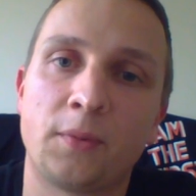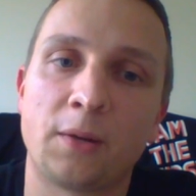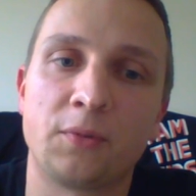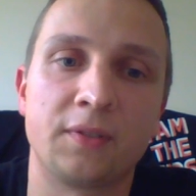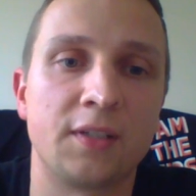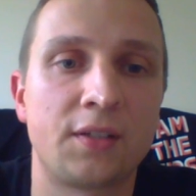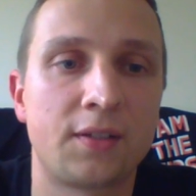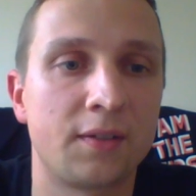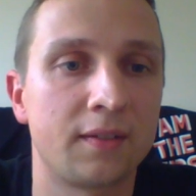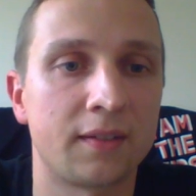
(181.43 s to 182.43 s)
wouldn't
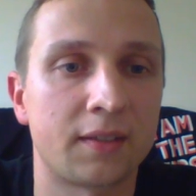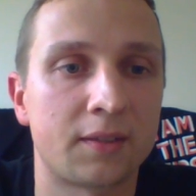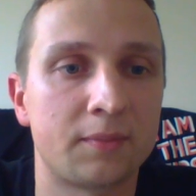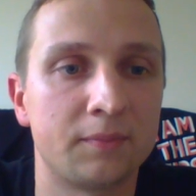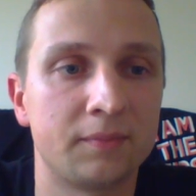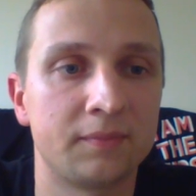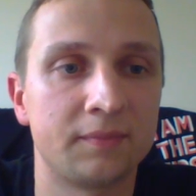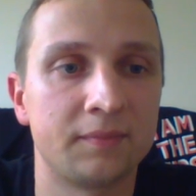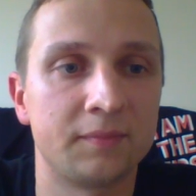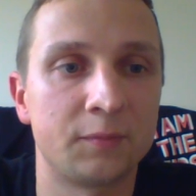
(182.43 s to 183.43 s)
this,
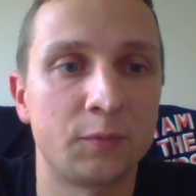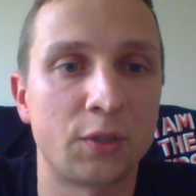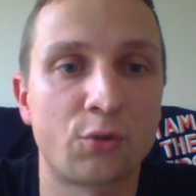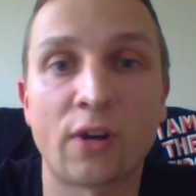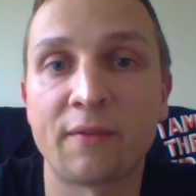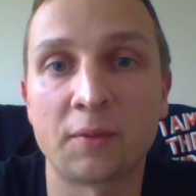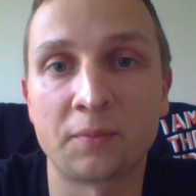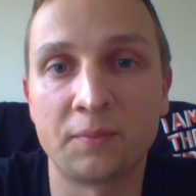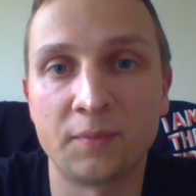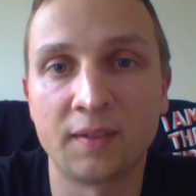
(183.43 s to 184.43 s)
we're
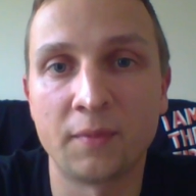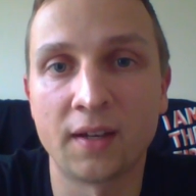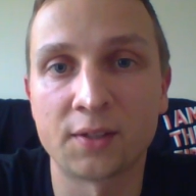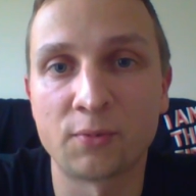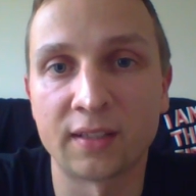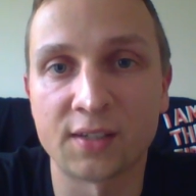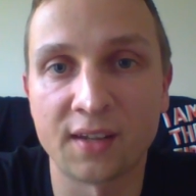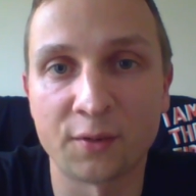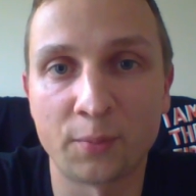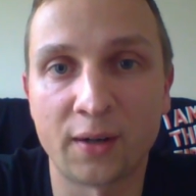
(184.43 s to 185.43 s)
striving as well as
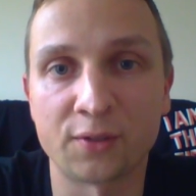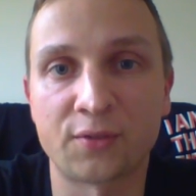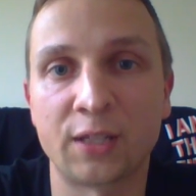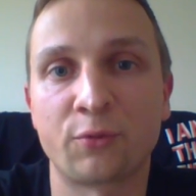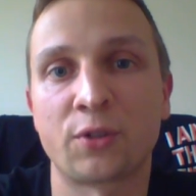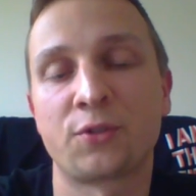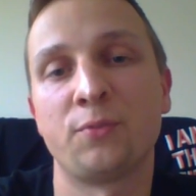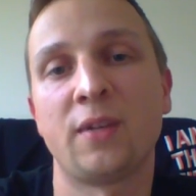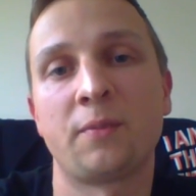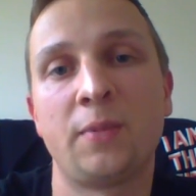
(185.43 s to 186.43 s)
other parts of Sailfish to
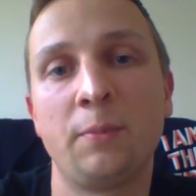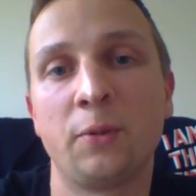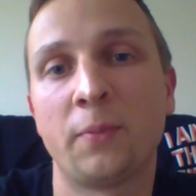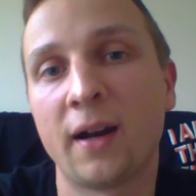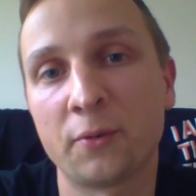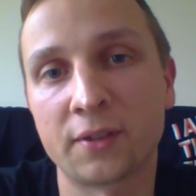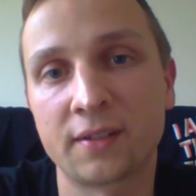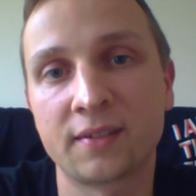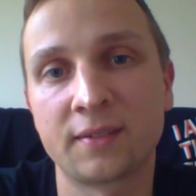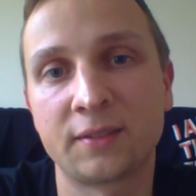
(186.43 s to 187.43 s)
make people-powered,
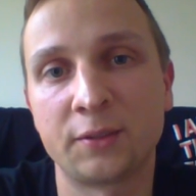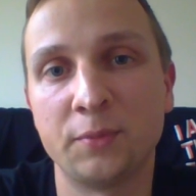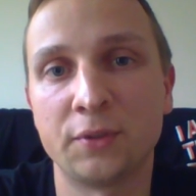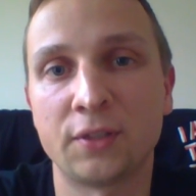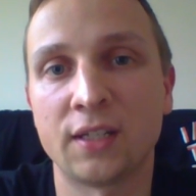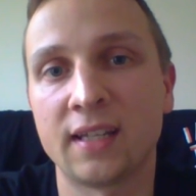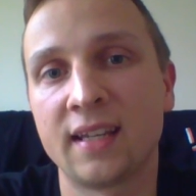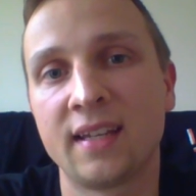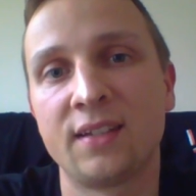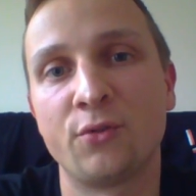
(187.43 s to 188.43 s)

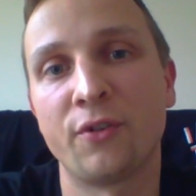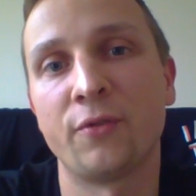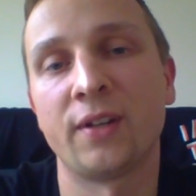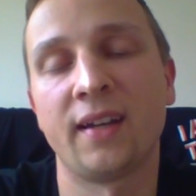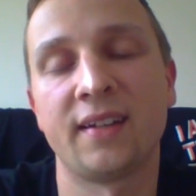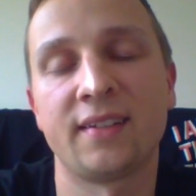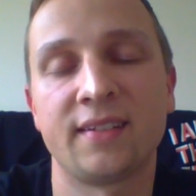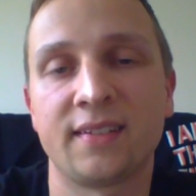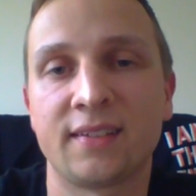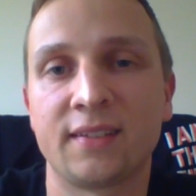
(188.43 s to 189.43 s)
community-driven,
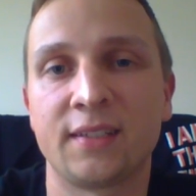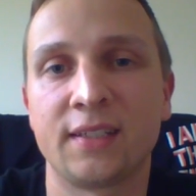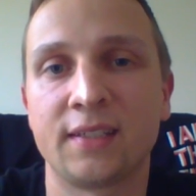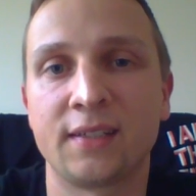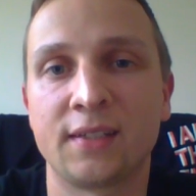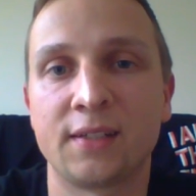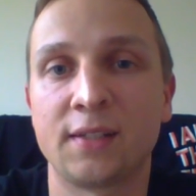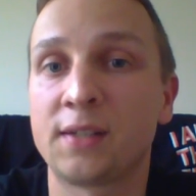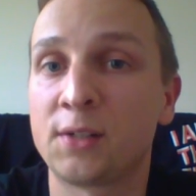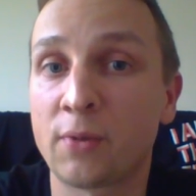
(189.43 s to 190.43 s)
and
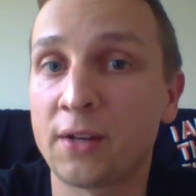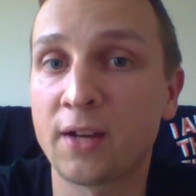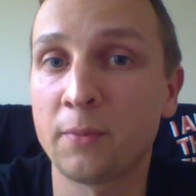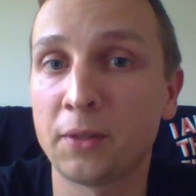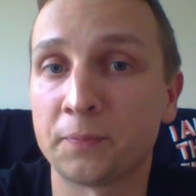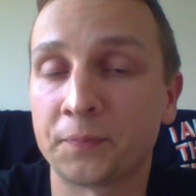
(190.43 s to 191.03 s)
this is where you come in.